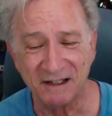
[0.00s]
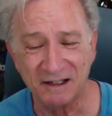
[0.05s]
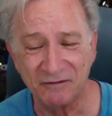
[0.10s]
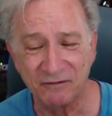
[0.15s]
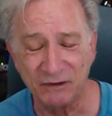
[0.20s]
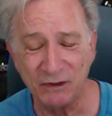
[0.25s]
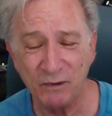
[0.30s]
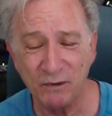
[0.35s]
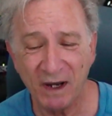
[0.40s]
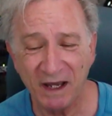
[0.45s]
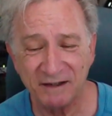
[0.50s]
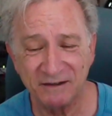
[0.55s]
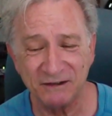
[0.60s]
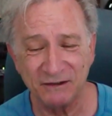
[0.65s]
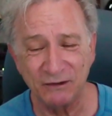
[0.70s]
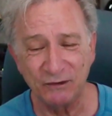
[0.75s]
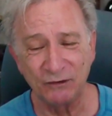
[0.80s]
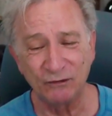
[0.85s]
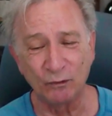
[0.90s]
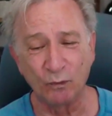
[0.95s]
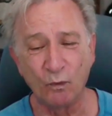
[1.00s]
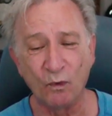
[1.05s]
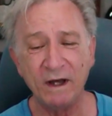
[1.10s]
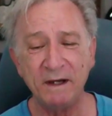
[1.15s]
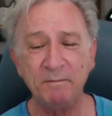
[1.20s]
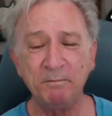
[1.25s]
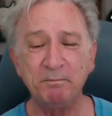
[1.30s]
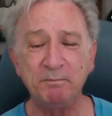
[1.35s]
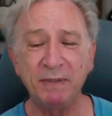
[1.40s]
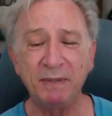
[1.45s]
If you had to use
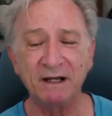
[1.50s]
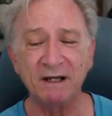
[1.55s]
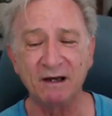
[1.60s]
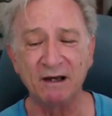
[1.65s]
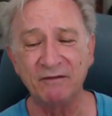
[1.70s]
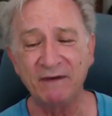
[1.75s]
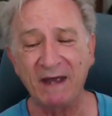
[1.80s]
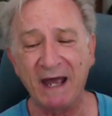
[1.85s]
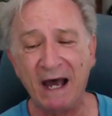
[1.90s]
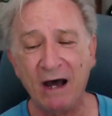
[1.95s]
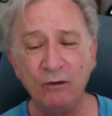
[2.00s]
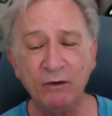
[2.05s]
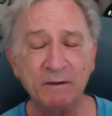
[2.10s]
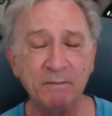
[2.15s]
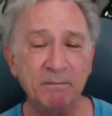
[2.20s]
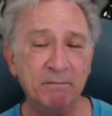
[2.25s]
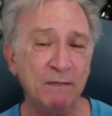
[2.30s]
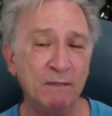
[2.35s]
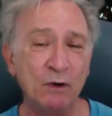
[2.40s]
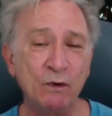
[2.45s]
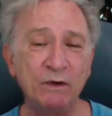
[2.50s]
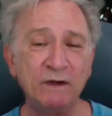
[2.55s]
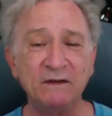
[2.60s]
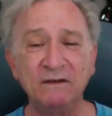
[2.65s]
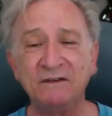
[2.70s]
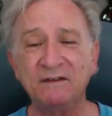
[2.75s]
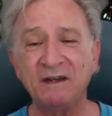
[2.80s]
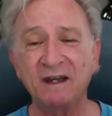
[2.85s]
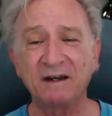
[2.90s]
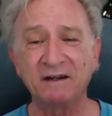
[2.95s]
one bit of
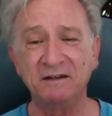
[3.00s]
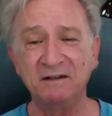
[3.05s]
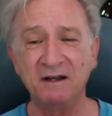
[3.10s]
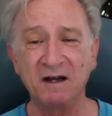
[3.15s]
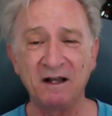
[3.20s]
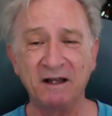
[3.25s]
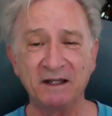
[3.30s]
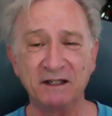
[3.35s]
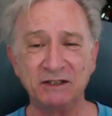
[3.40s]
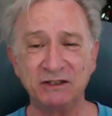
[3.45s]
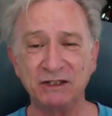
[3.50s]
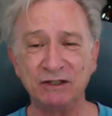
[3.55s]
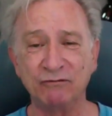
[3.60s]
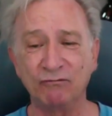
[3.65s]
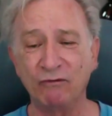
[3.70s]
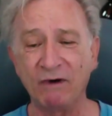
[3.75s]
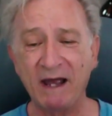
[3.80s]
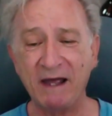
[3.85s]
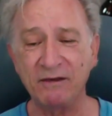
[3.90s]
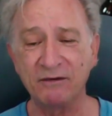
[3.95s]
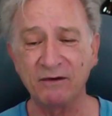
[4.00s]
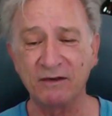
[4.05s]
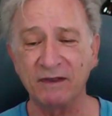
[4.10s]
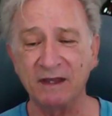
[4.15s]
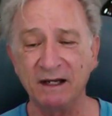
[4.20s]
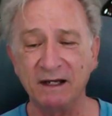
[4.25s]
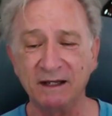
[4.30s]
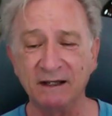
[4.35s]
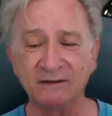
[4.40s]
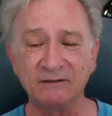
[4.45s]
outmoded technology rather
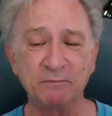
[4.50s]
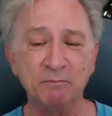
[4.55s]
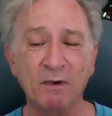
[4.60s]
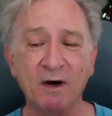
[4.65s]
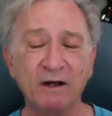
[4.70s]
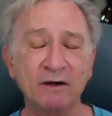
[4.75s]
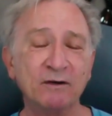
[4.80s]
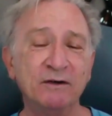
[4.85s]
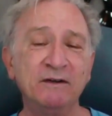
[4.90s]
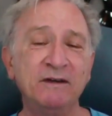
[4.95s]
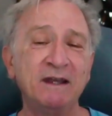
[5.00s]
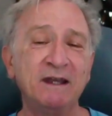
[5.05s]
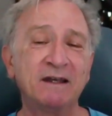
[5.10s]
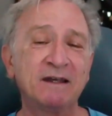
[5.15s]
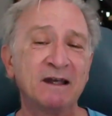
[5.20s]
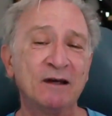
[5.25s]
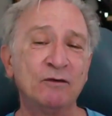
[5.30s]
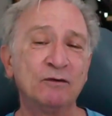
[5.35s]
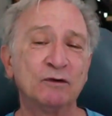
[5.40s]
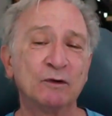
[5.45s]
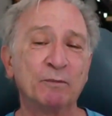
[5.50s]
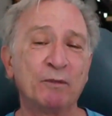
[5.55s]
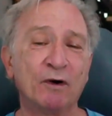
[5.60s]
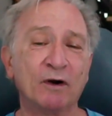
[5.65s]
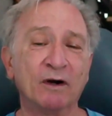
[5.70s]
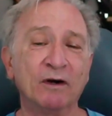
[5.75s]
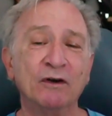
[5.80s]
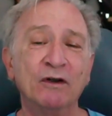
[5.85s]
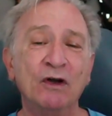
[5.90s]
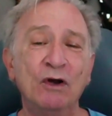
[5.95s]
than its modern-day
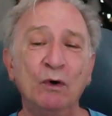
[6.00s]
counterpart,